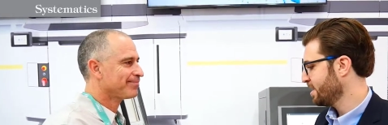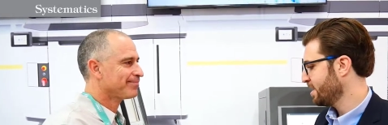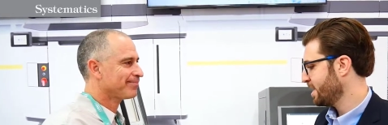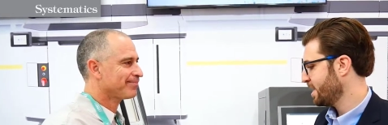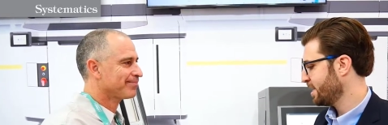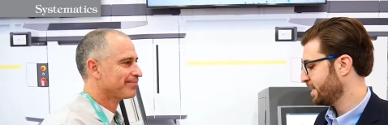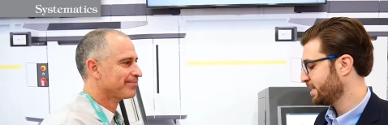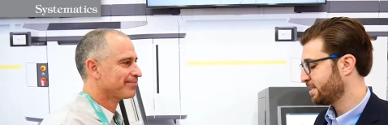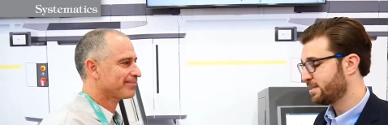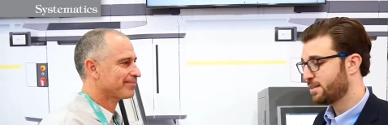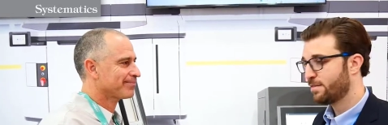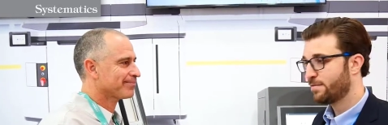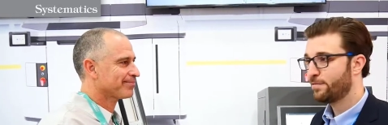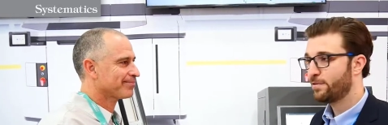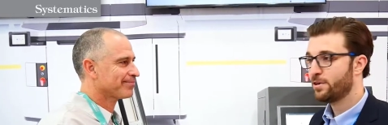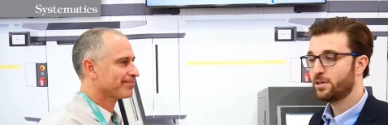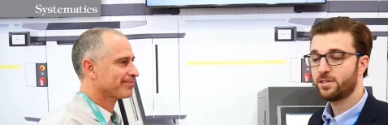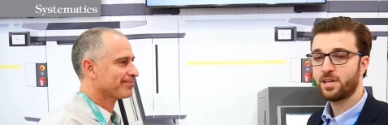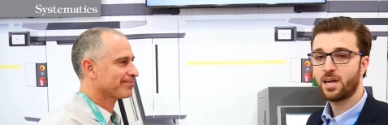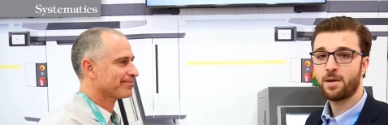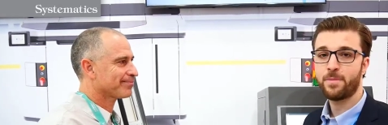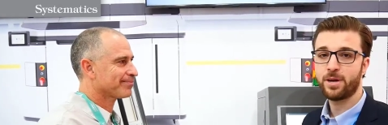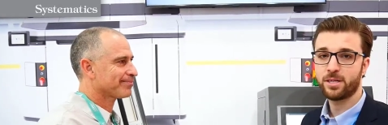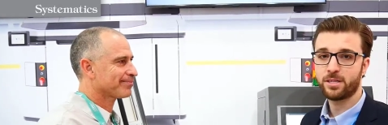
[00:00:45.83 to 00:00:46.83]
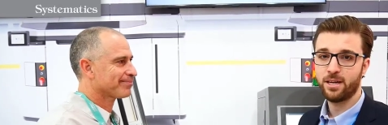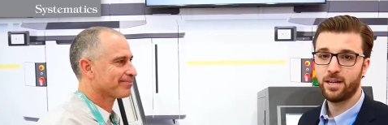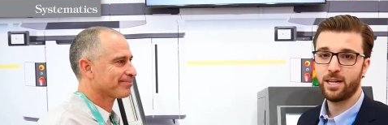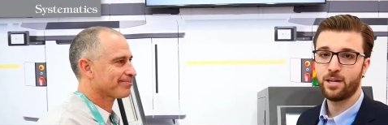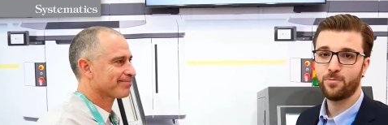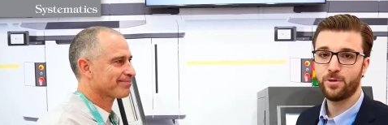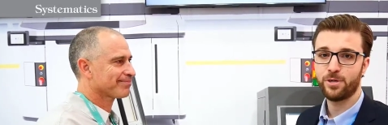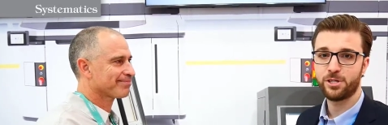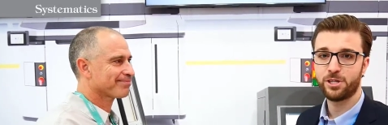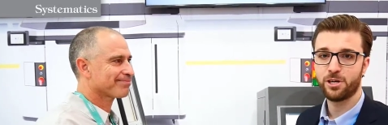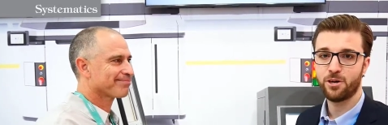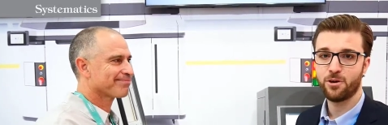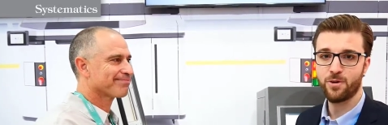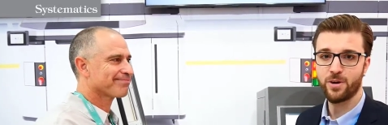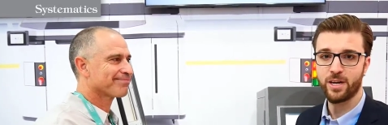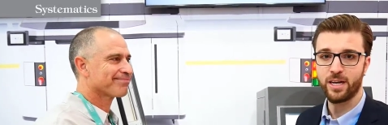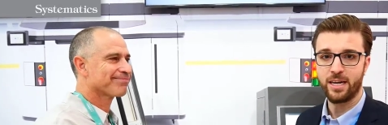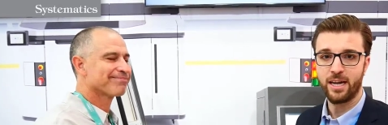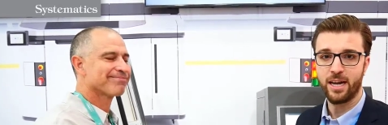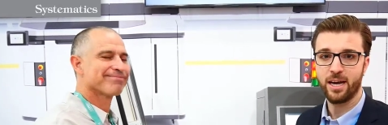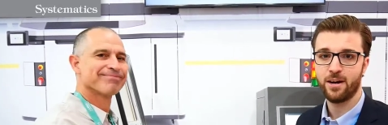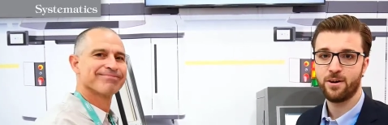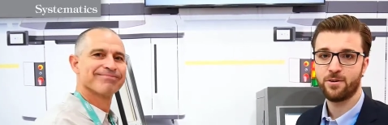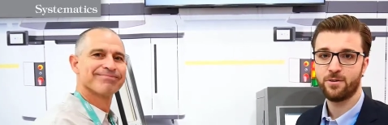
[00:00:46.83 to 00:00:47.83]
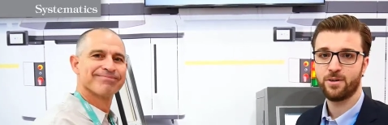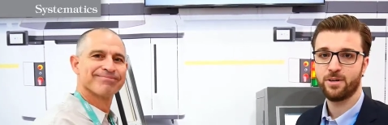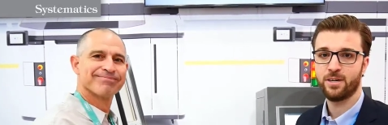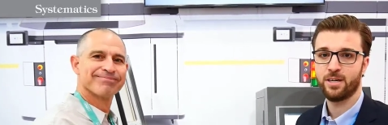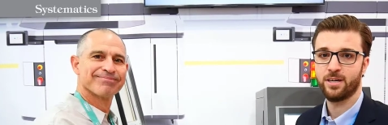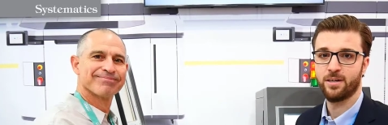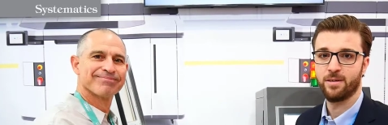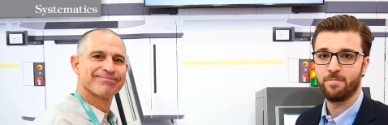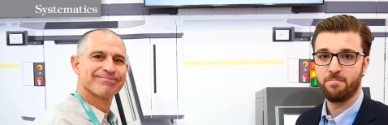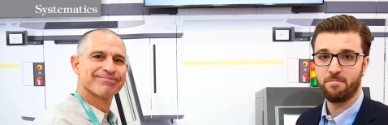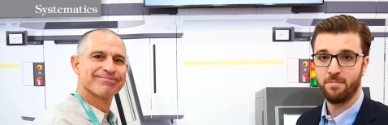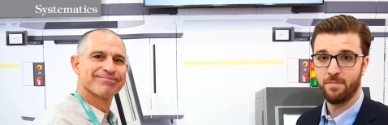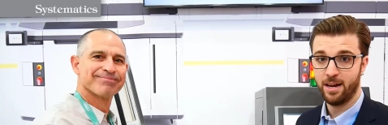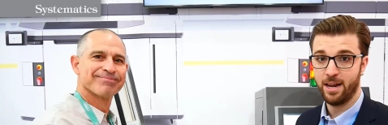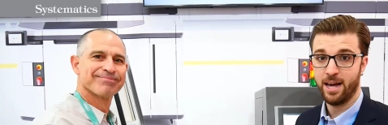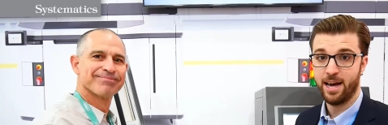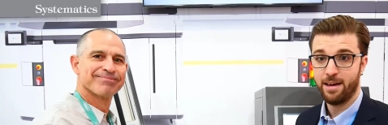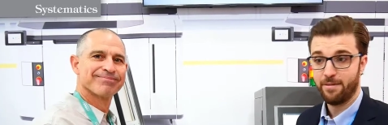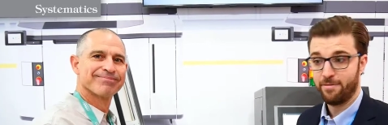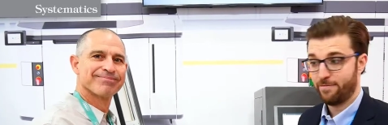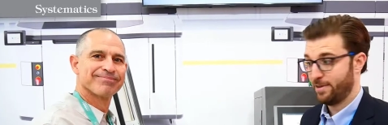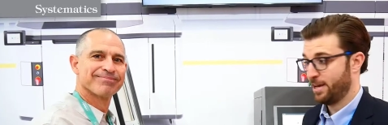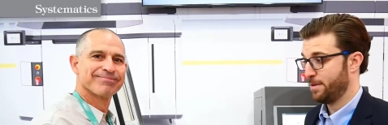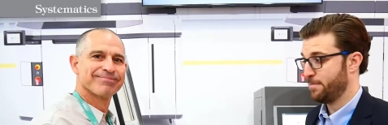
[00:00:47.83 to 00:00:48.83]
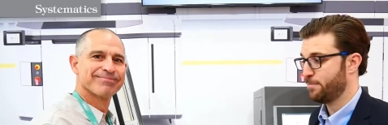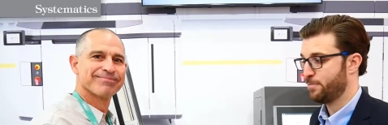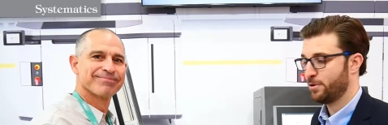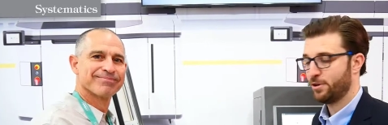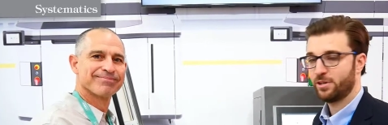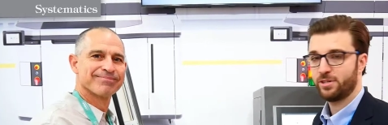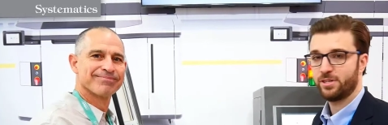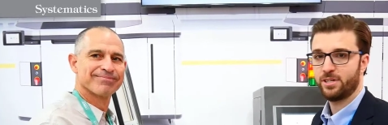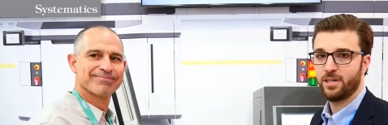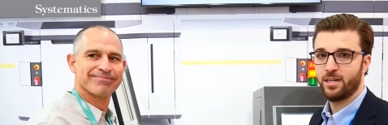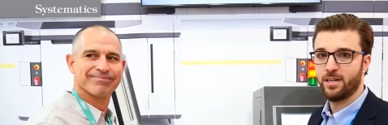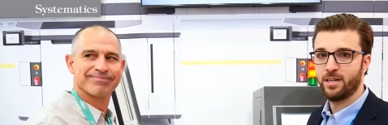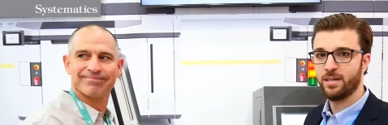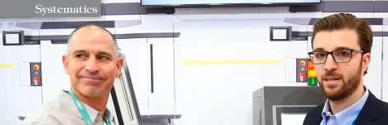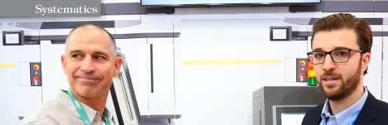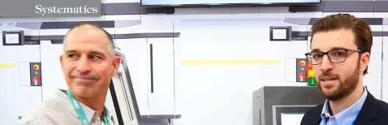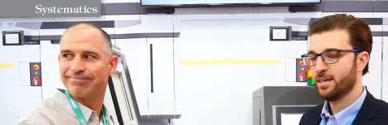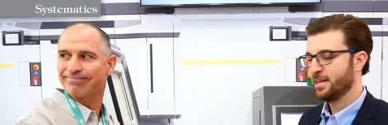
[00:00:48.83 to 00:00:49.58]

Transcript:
Speaker 1: And this is the first time actually that we show it now uh, live in person.